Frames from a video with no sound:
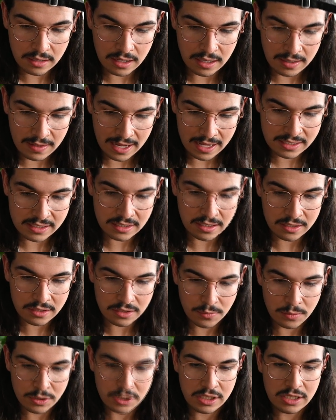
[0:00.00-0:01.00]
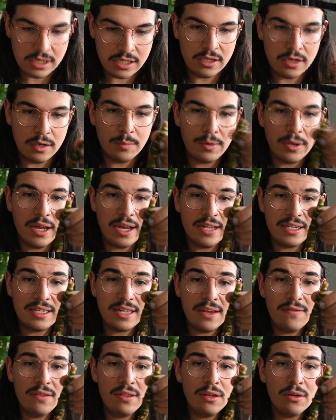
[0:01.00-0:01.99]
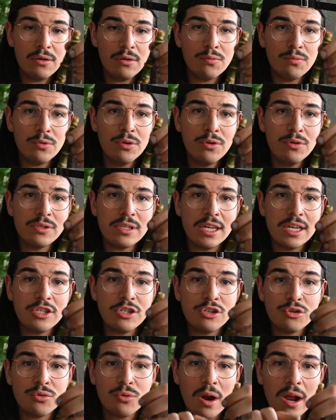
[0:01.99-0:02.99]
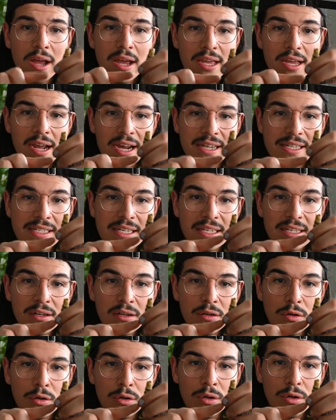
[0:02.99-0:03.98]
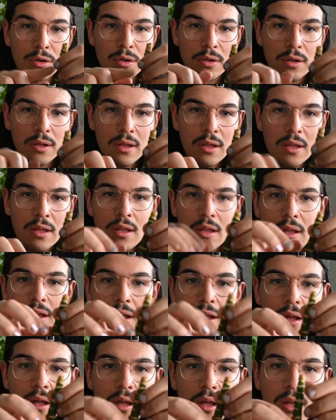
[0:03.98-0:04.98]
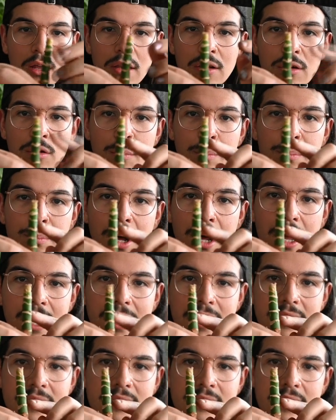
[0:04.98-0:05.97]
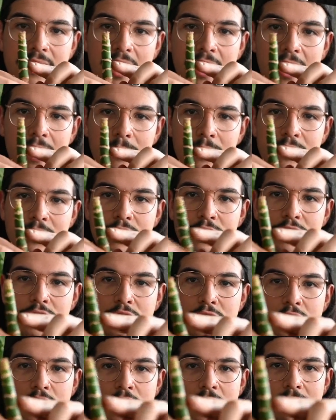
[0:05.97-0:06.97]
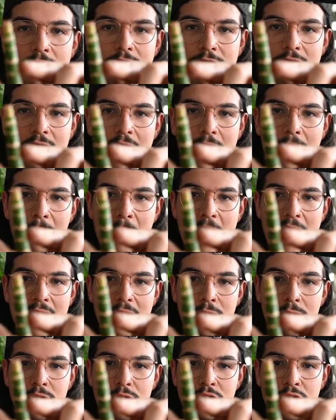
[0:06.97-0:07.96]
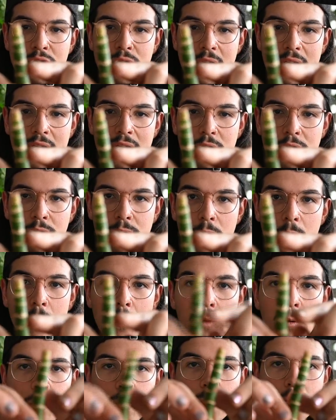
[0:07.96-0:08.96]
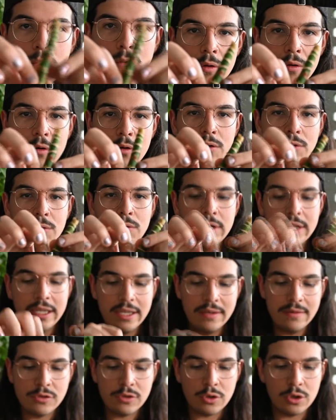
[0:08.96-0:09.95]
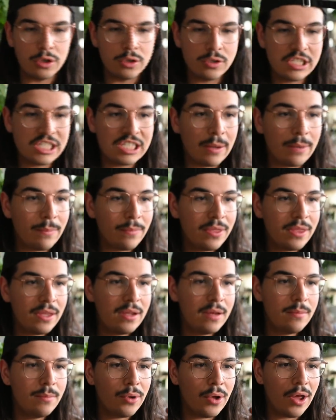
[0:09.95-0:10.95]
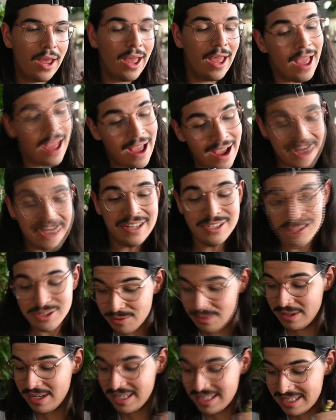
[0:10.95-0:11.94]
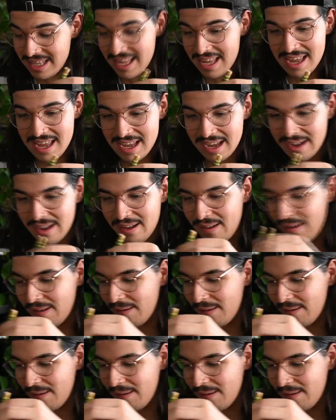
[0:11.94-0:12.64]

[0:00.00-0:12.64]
And that's not squishy either, but it's giving little roots. It's trying. I see little buds, and I wasn't sure if that meant it was trying to grow new leaves or something, but it's doing its thing.